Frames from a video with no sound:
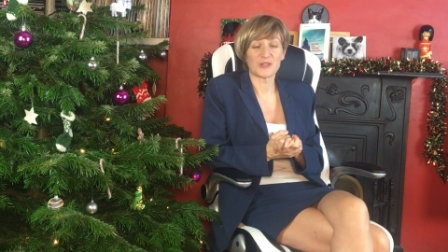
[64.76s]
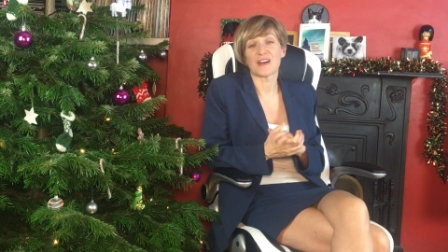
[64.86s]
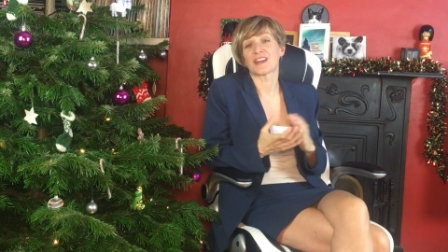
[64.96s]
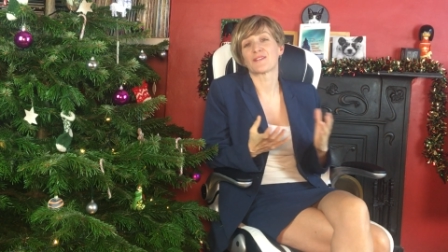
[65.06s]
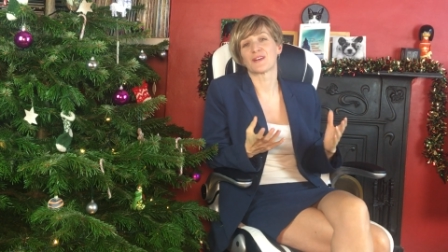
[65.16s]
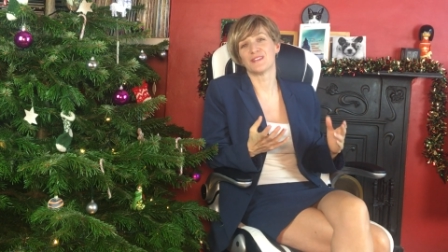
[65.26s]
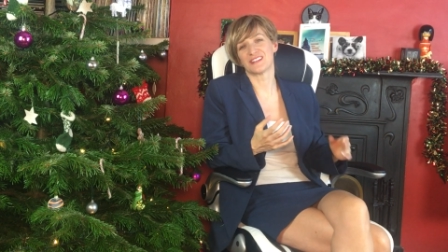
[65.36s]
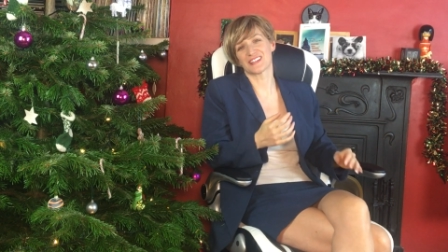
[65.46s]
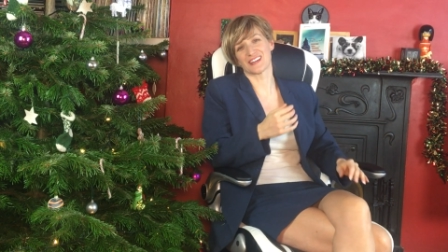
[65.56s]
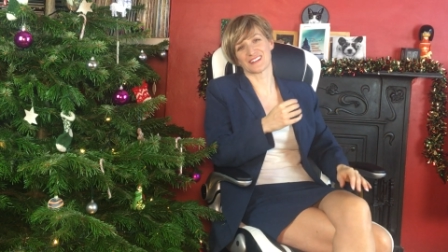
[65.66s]
We've had our own
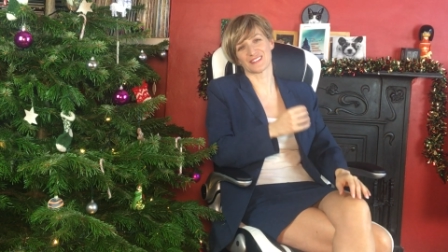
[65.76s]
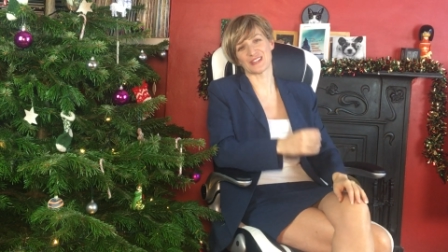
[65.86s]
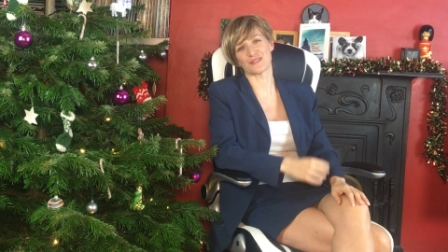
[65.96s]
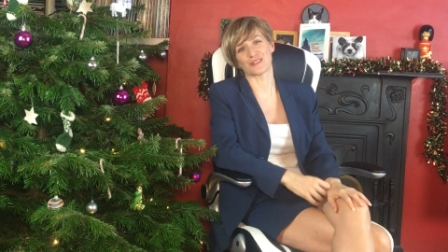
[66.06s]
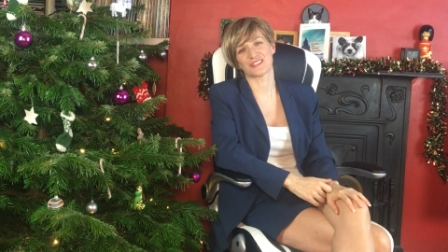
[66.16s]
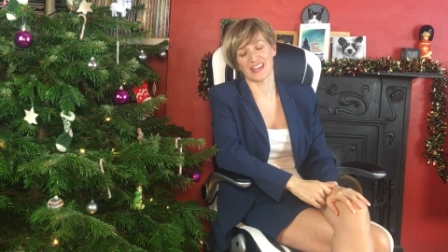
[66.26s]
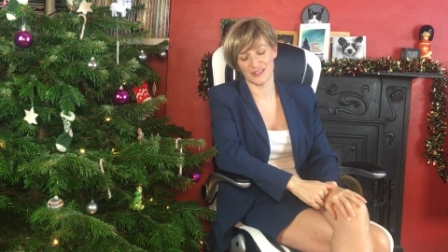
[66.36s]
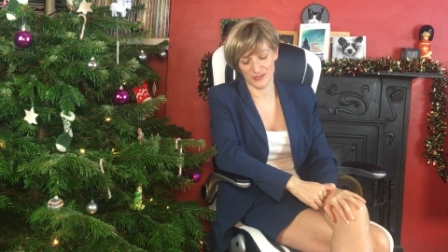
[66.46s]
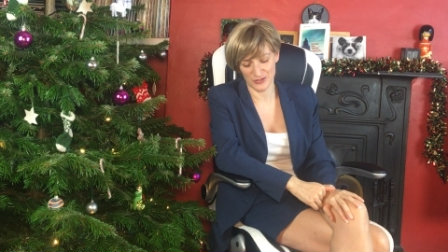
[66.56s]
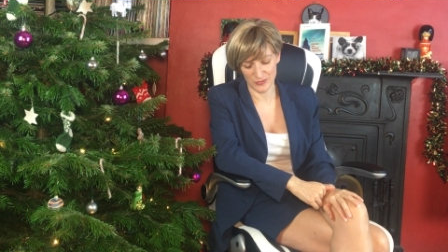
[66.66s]
internal secret
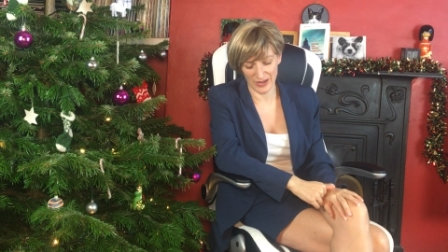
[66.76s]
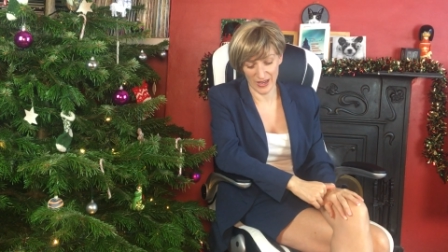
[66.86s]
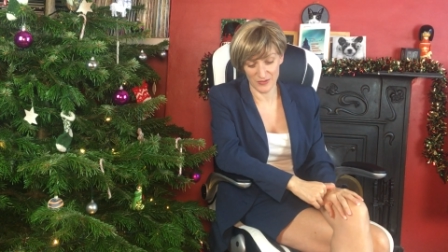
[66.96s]
Santa as well.